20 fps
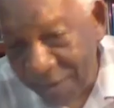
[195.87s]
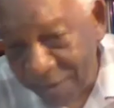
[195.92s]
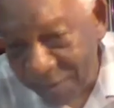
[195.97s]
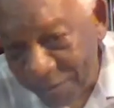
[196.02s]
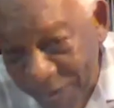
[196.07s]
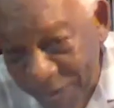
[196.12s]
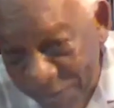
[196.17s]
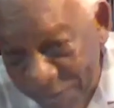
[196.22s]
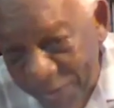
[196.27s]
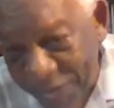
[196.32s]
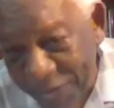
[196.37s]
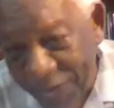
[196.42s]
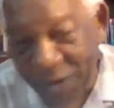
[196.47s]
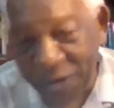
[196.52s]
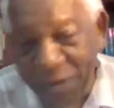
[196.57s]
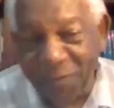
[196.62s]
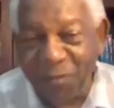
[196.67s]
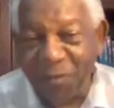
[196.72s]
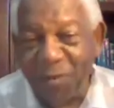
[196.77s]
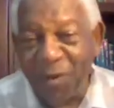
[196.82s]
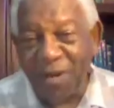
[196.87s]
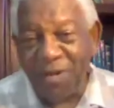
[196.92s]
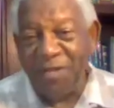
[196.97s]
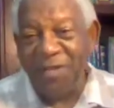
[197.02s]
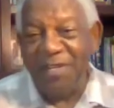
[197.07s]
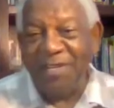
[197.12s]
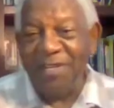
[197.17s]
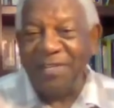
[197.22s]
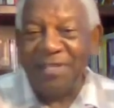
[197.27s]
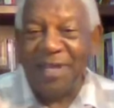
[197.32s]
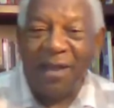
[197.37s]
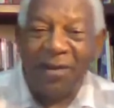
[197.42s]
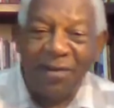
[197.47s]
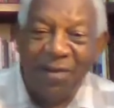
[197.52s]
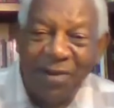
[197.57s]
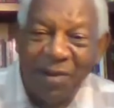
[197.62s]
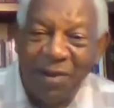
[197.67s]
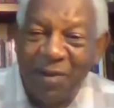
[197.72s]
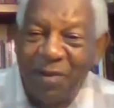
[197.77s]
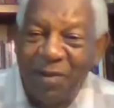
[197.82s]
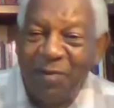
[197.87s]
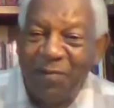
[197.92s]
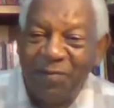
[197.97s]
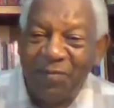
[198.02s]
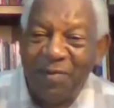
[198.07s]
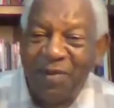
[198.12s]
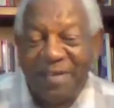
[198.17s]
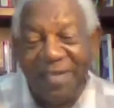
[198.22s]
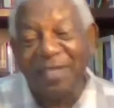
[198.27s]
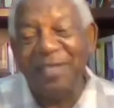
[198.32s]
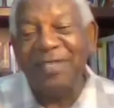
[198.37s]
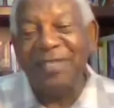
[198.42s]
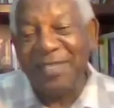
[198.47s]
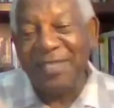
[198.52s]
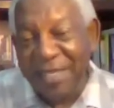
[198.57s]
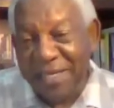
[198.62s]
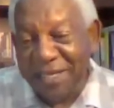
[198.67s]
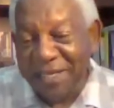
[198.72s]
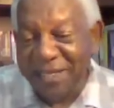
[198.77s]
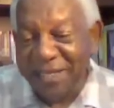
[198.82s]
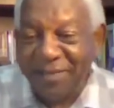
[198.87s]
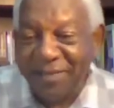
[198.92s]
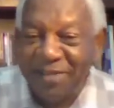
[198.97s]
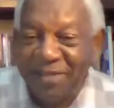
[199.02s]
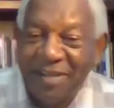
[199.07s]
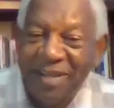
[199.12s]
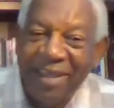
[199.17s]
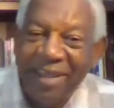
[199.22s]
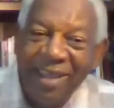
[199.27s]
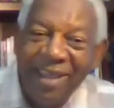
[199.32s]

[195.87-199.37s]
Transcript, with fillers: Maybe a little prejudice, I don't know. I guess it is.